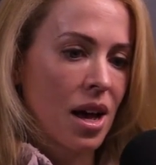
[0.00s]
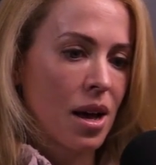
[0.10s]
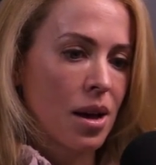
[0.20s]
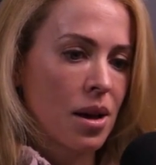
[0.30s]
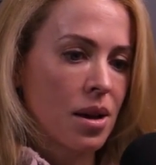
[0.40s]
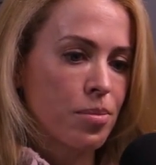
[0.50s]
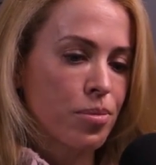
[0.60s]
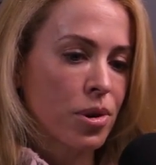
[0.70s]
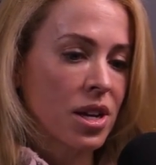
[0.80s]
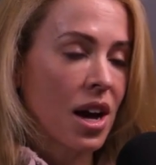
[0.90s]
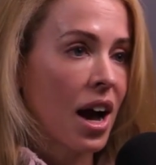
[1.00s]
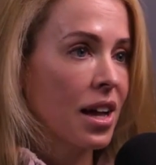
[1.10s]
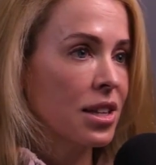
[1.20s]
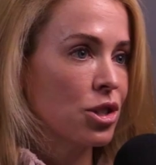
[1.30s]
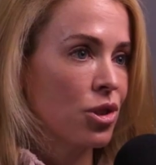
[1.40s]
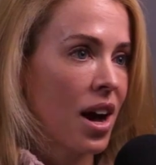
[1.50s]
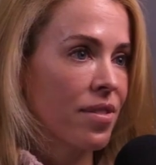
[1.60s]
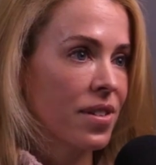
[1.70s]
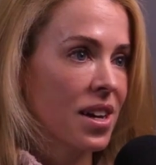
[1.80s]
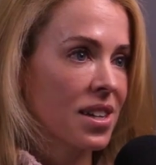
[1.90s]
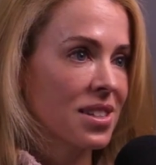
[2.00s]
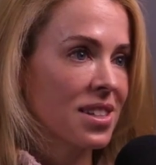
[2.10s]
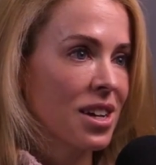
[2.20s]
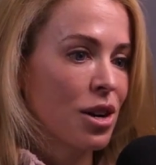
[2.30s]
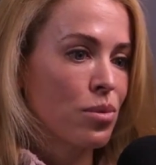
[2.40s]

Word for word: a pretty highly trafficked